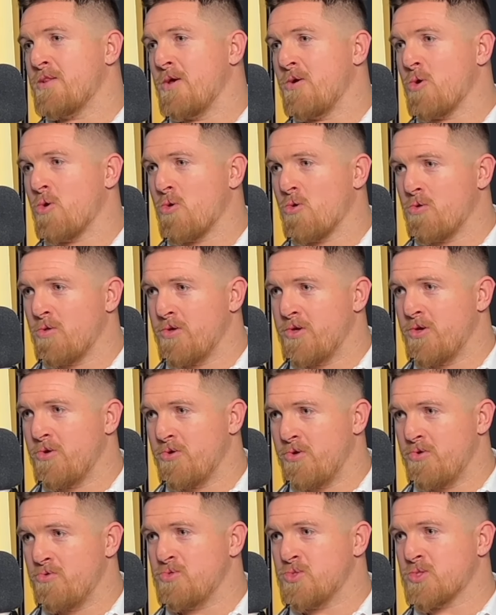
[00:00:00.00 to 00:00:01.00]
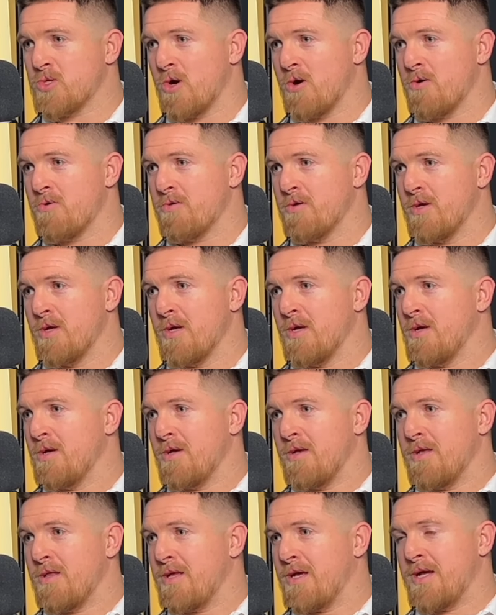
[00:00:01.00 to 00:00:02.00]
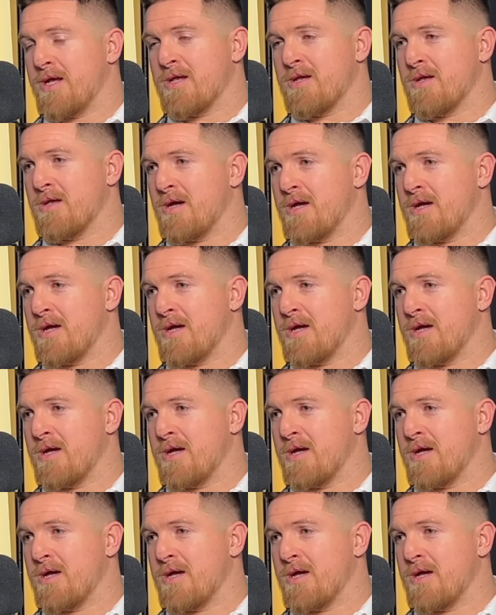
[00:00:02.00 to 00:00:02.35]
The earlier you start, like,